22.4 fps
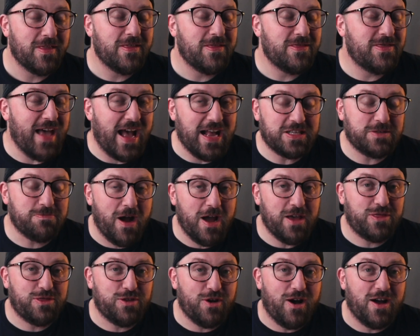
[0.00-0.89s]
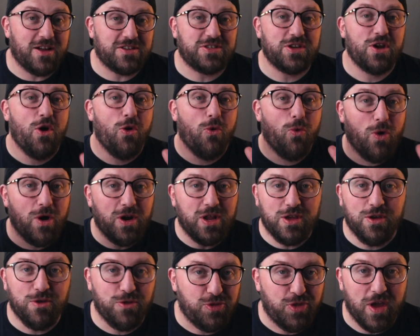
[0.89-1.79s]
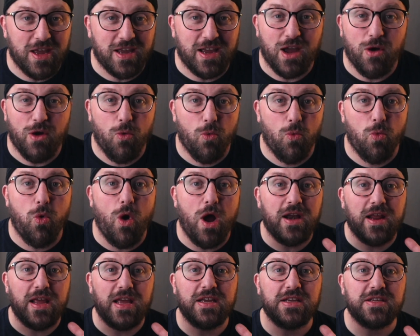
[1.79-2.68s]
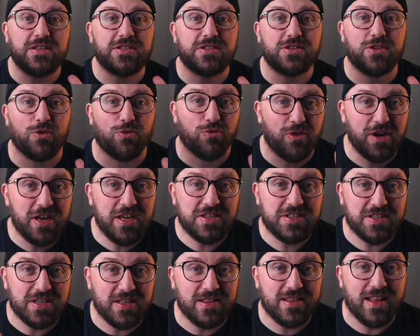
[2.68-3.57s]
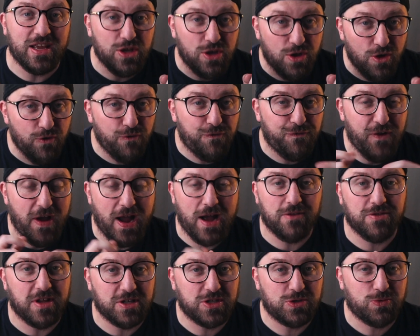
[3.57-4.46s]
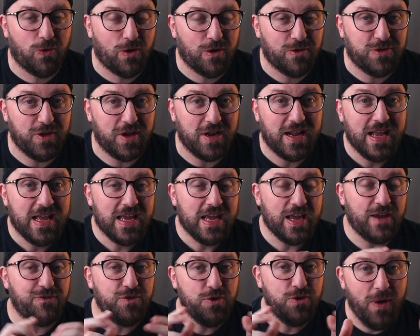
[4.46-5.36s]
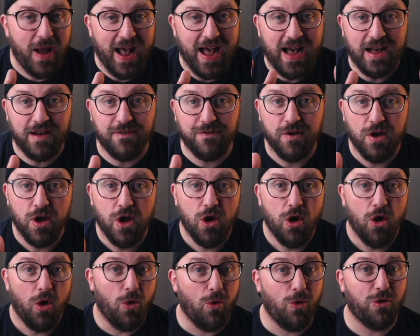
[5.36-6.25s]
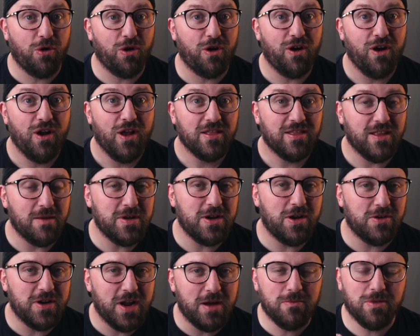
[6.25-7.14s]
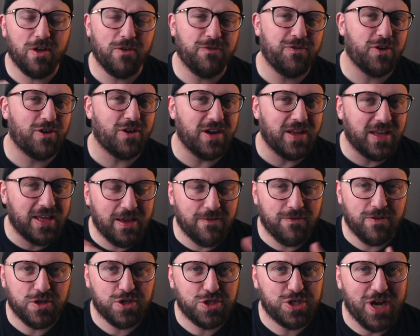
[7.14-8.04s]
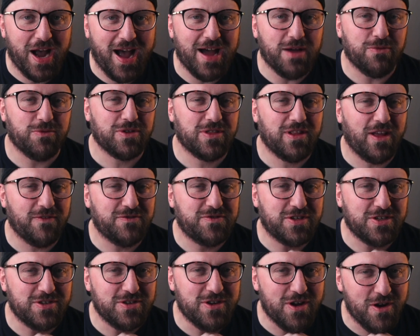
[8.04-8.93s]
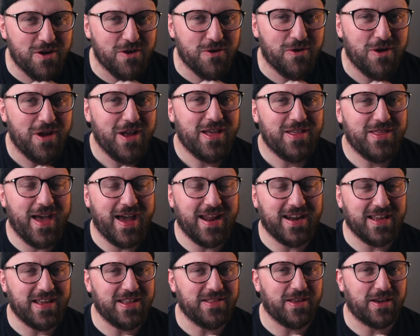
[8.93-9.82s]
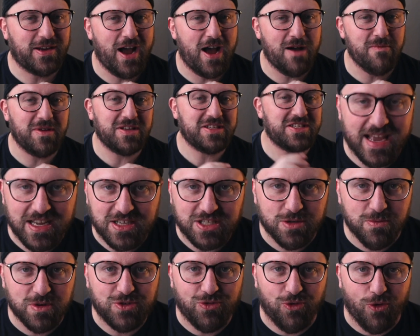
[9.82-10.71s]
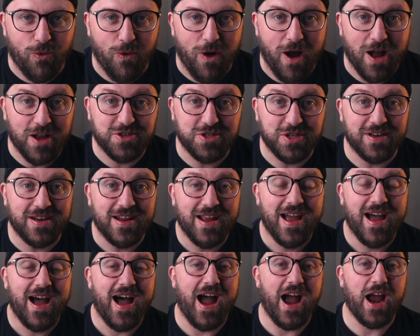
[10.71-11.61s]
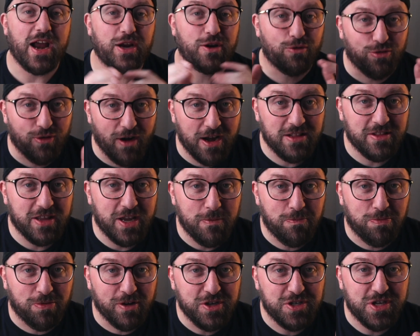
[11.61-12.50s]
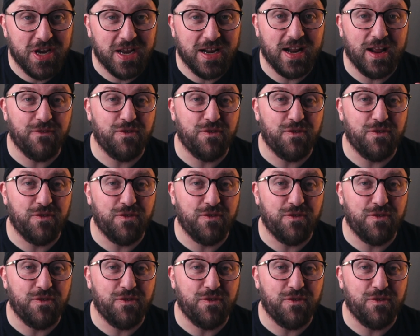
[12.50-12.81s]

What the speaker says: That's my thoughts. What do you think? What is the reason that you found that it's worth it, if you have? Or let me know down below if you're going to give it a shot. Would love to know that in the comments. Thanks so much for watching. I greatly appreciate it.